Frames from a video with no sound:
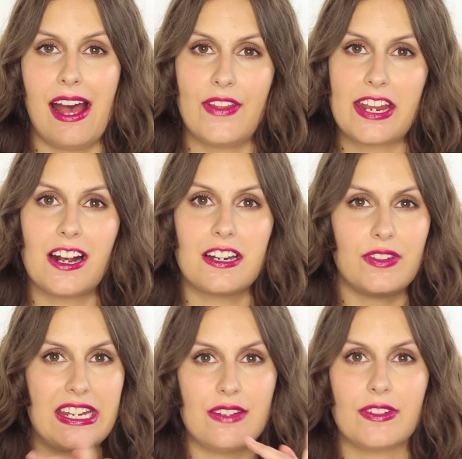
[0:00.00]
and they kind
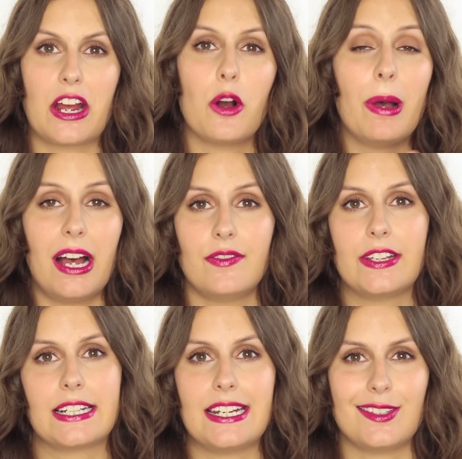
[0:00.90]
of even out
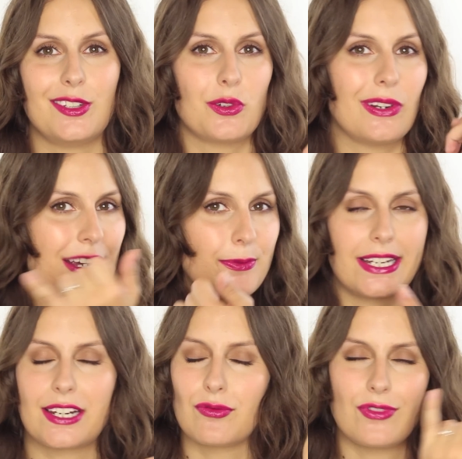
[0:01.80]
perfectly so you're not left
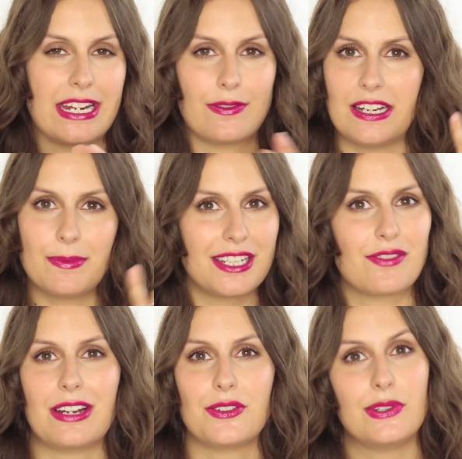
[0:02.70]
with like a ring of
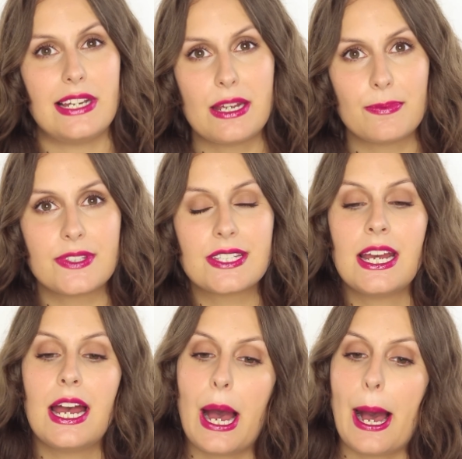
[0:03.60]
lipstick around your lips
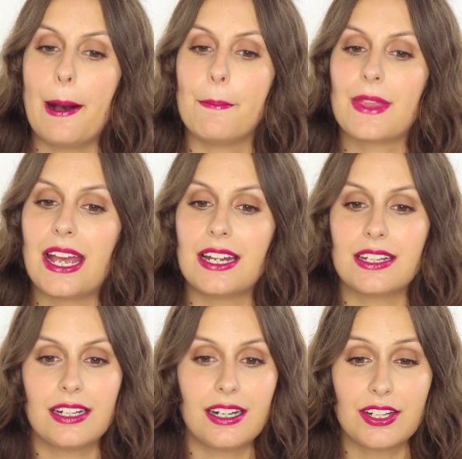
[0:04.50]
um,
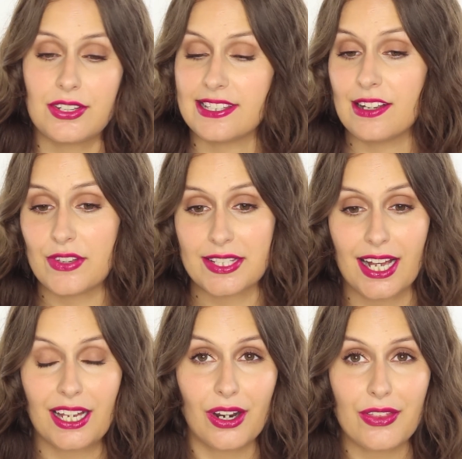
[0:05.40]
and I just love this
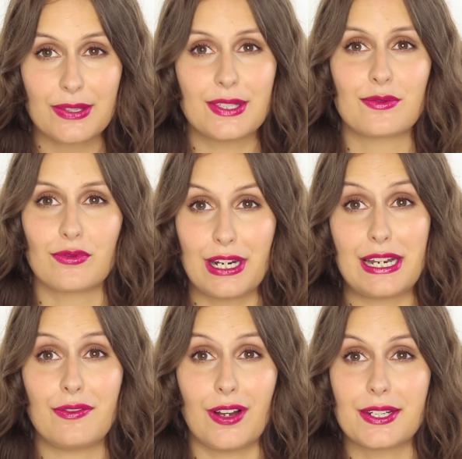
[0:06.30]
colour I think this is
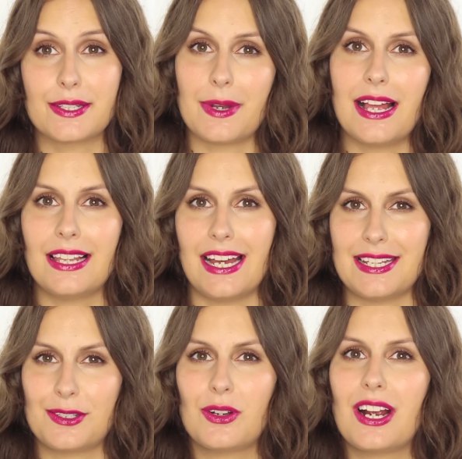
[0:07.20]
really fun as well
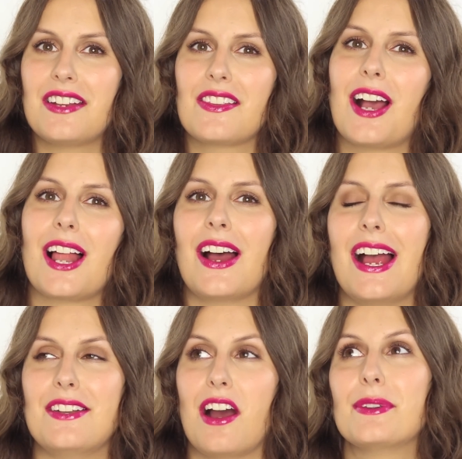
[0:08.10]
and it's not kind of the
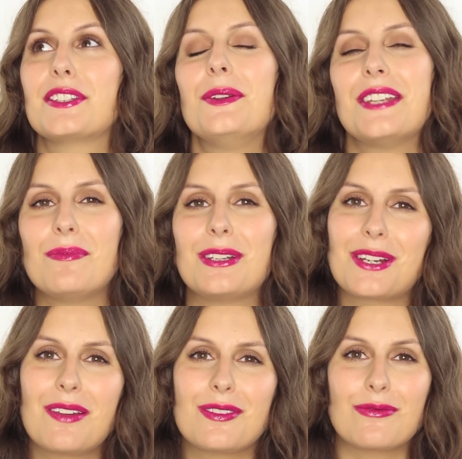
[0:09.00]
colour was so tempted
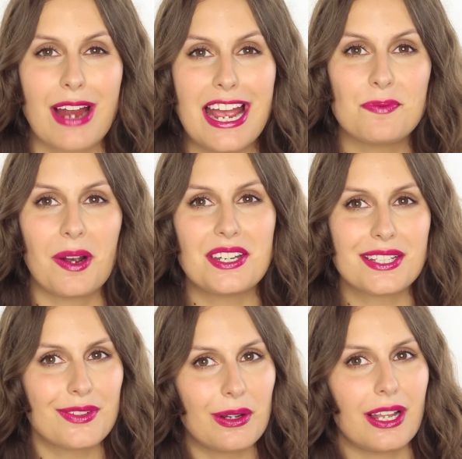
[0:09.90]
to go for the red but I
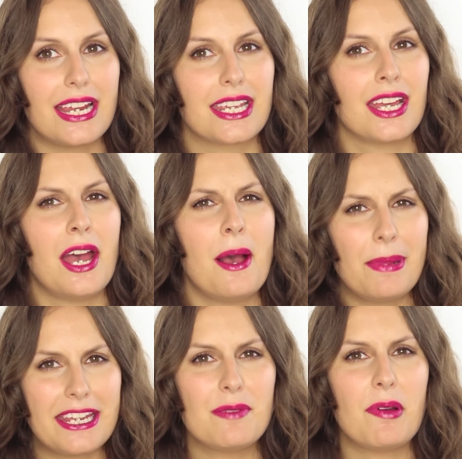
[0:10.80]
just felt like
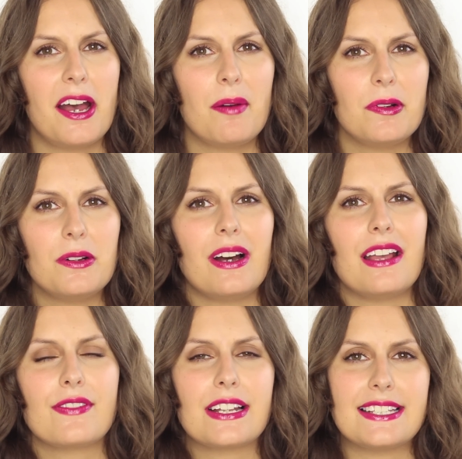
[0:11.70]
pinky purple
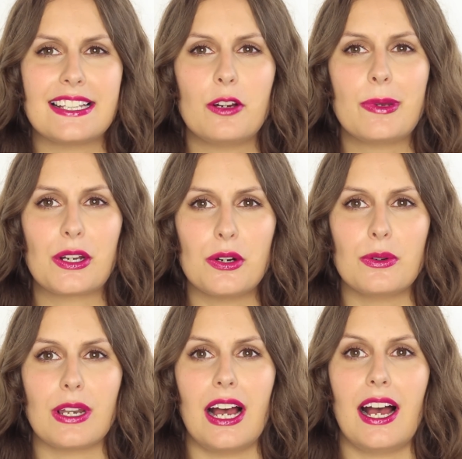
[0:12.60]
I feel is a little bit
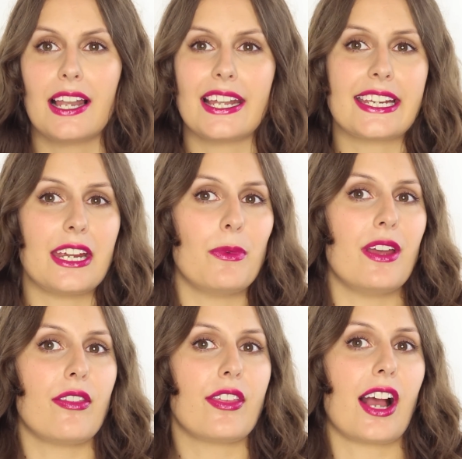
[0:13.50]
cooler I like it
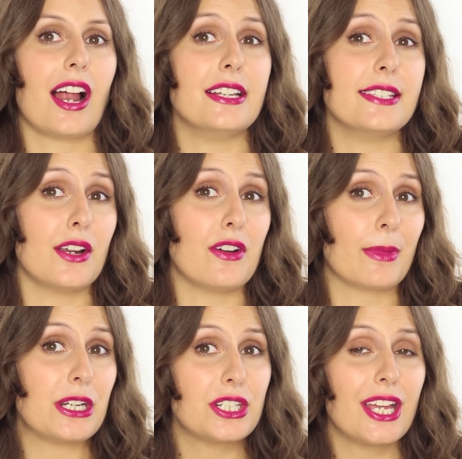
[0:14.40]
with the colours that are
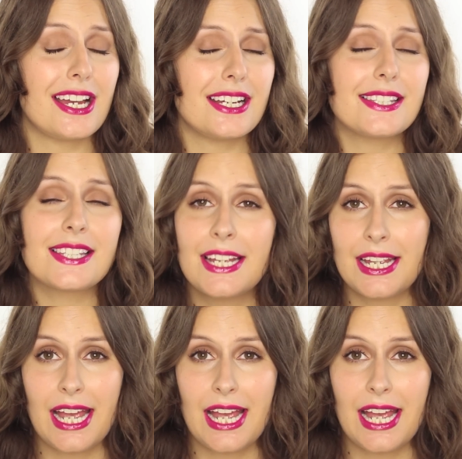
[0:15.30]
in my shirts